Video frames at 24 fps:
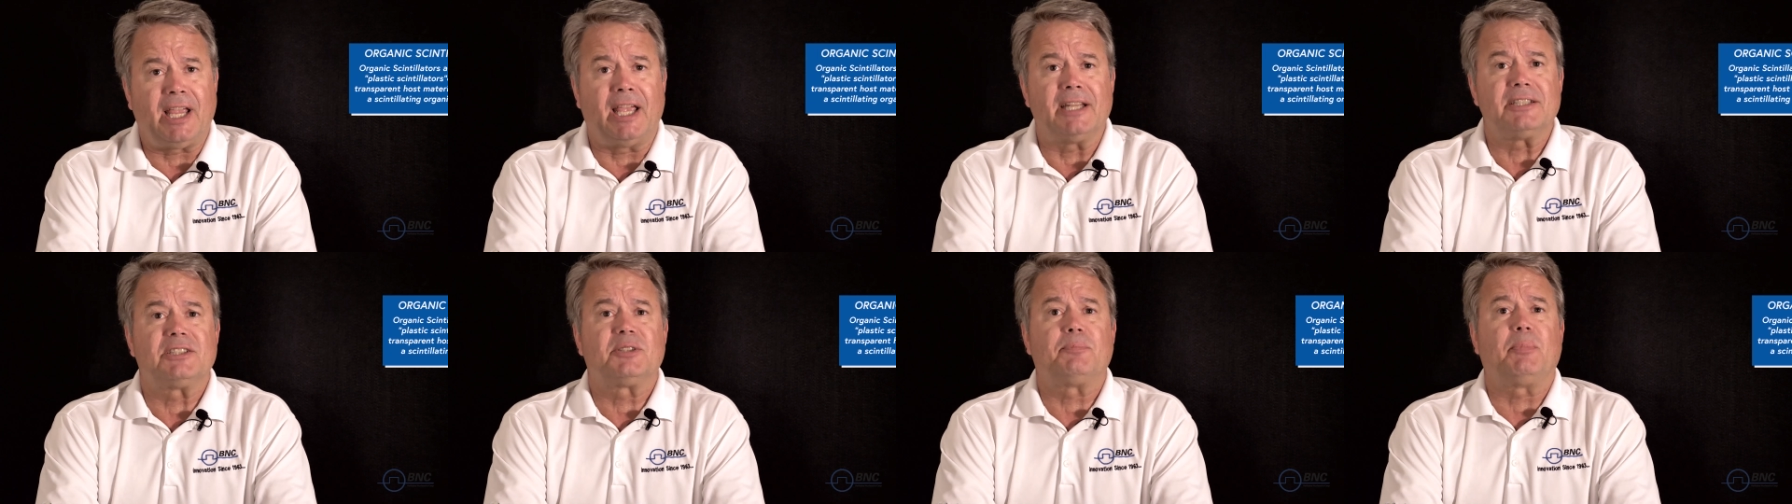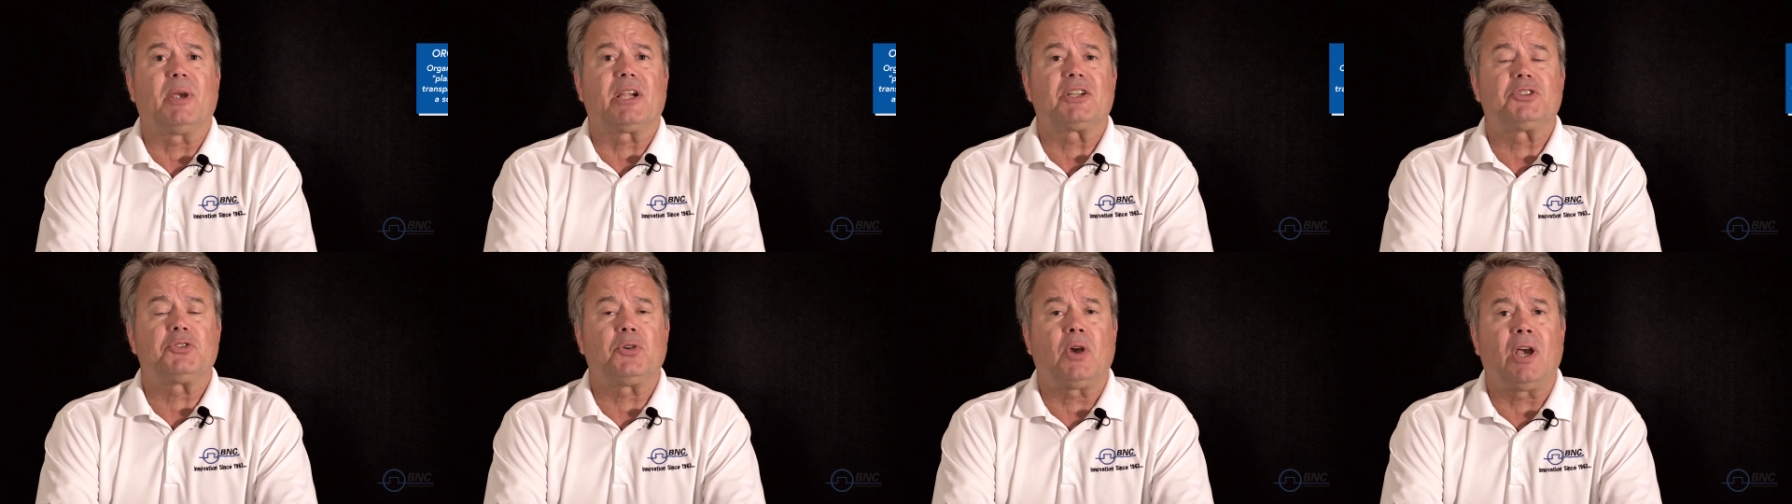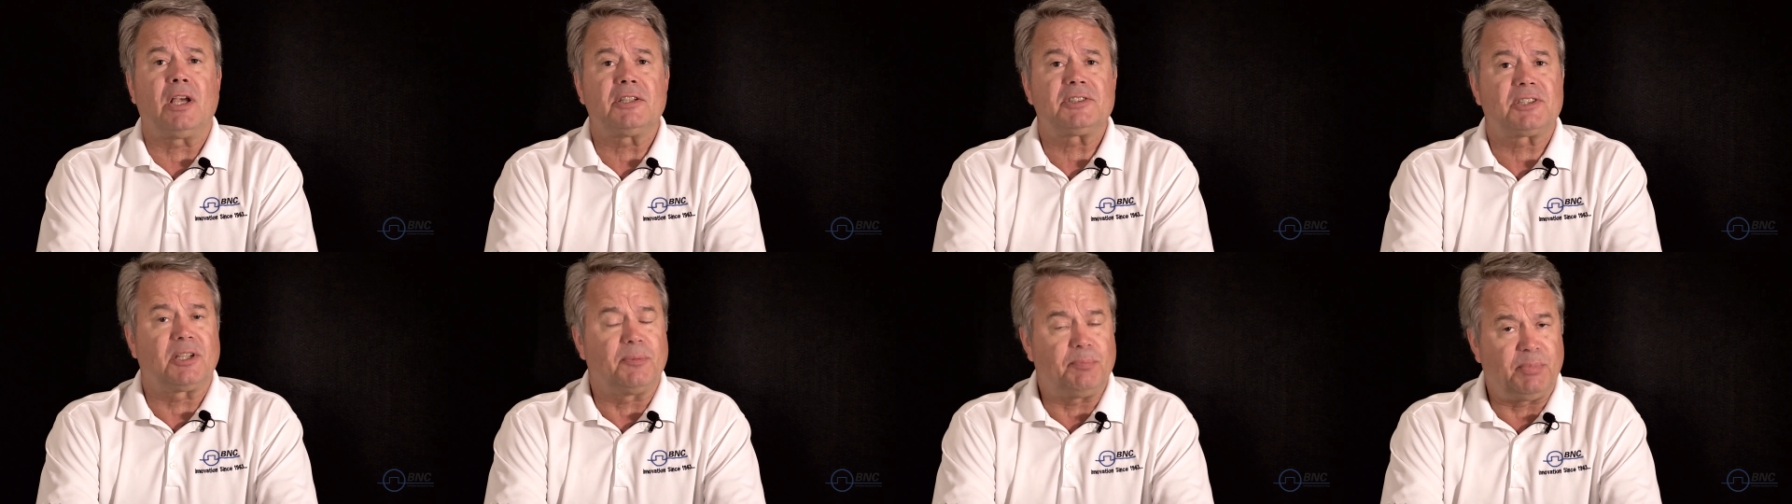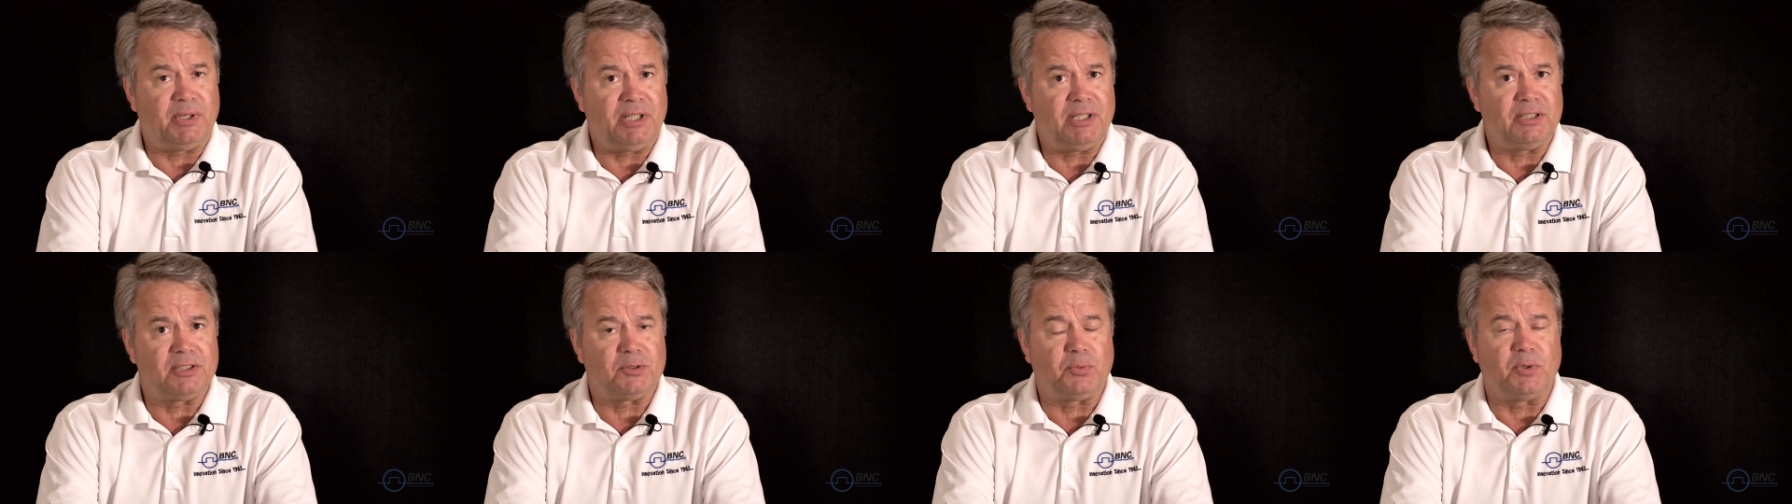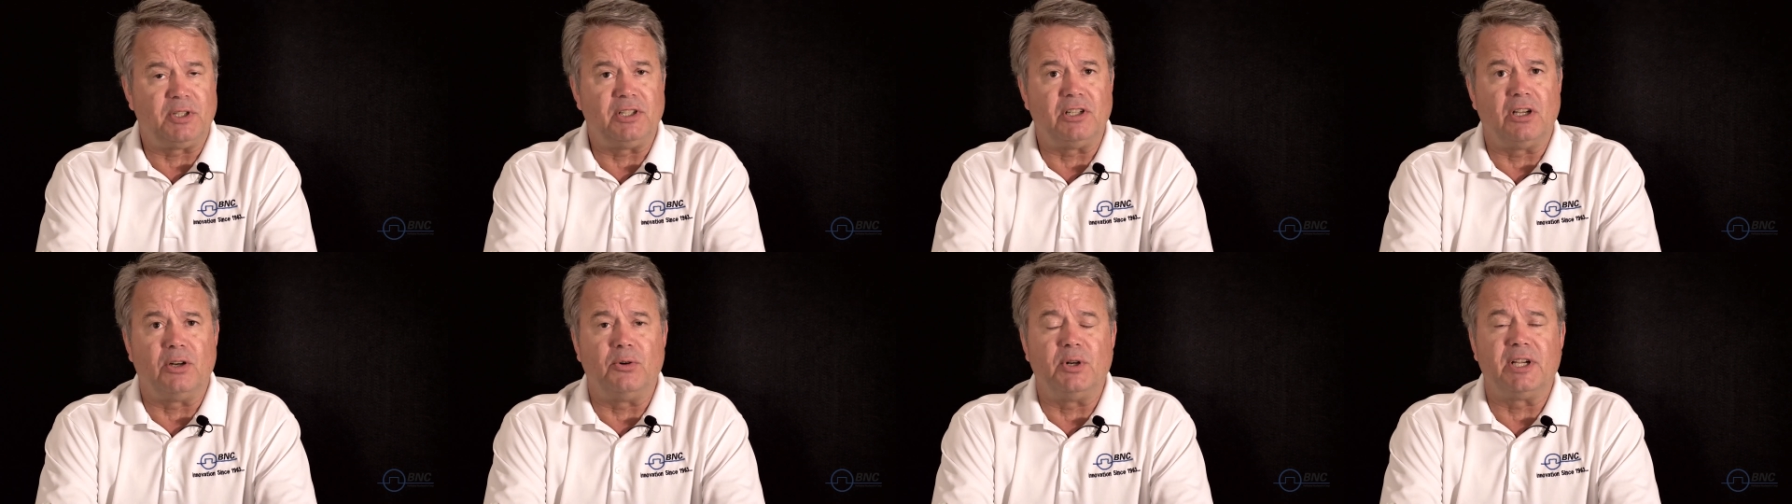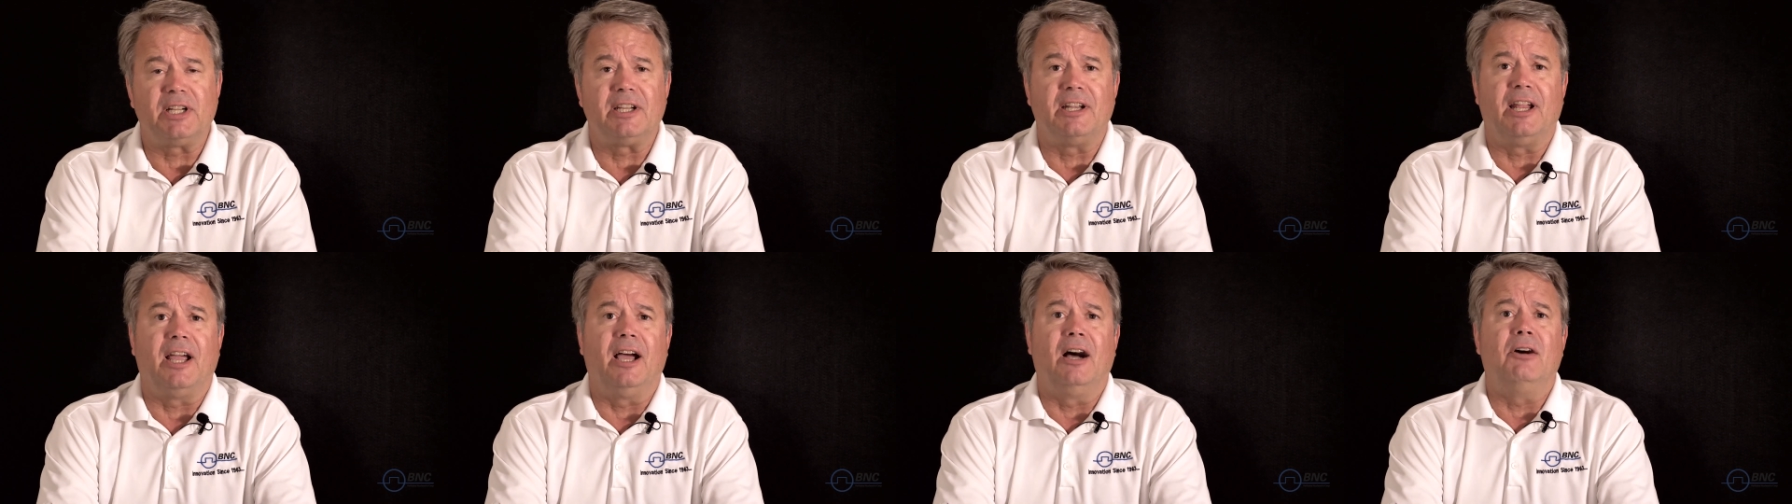and spectroscopy as we know
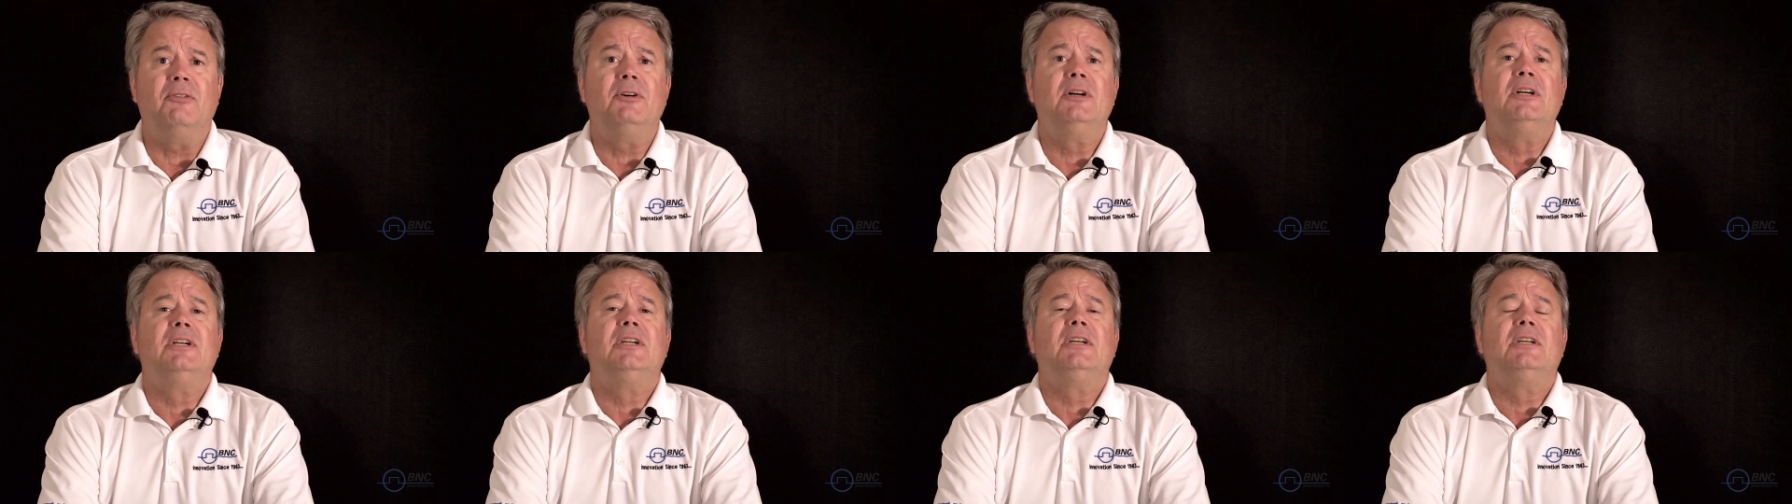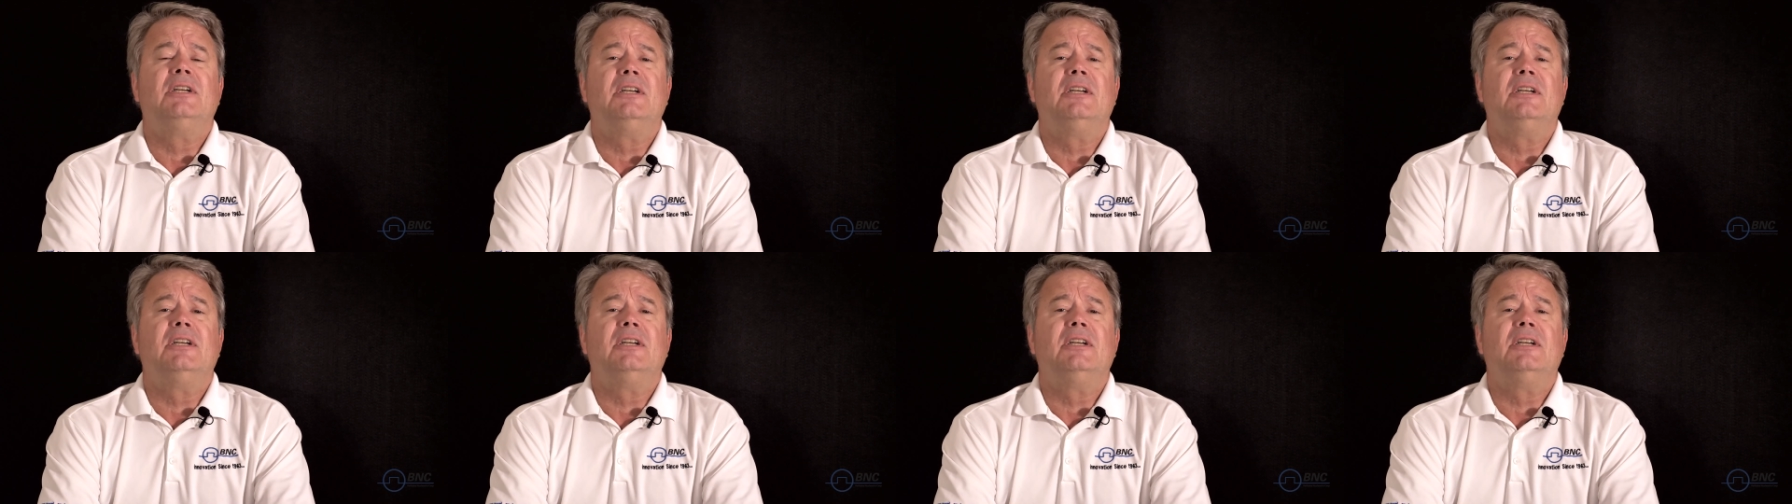it now.